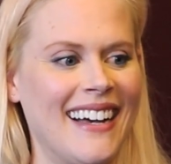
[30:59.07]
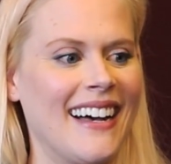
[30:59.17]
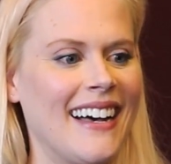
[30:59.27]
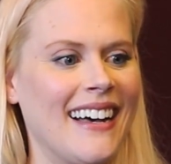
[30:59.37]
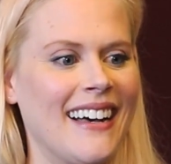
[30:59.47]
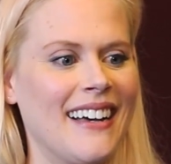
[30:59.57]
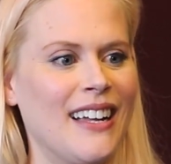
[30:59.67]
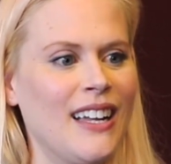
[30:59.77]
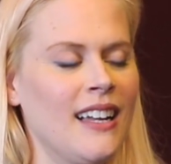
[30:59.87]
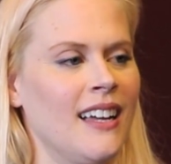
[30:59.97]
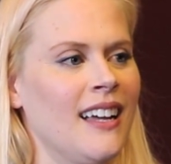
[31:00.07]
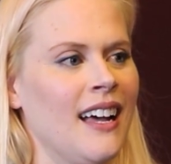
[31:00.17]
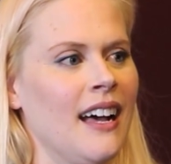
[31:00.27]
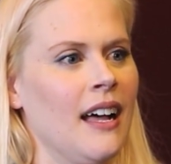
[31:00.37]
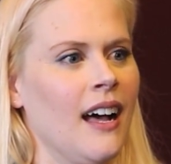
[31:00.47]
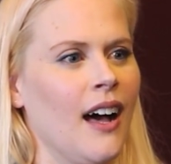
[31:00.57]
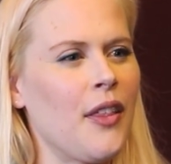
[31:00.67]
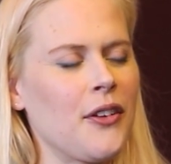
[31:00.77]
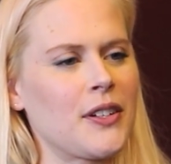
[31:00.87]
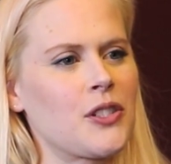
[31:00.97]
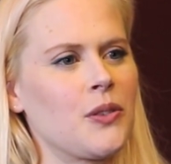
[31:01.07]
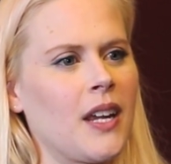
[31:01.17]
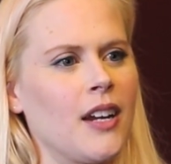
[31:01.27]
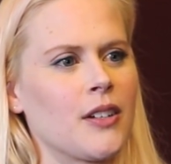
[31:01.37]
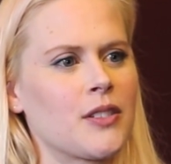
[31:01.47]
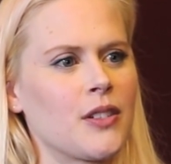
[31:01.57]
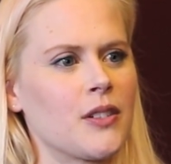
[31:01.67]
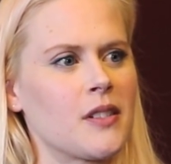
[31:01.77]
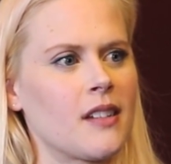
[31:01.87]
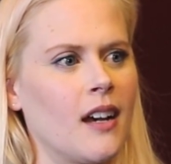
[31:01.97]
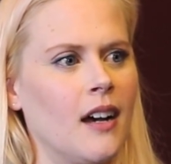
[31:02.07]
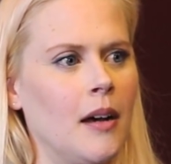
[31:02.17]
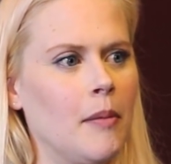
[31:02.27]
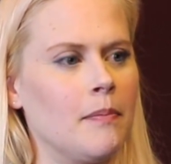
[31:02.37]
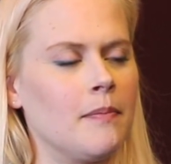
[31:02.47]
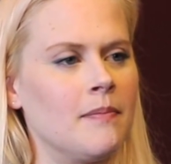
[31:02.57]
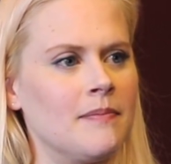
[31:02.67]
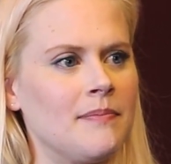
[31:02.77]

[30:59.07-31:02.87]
Other fictional characters, I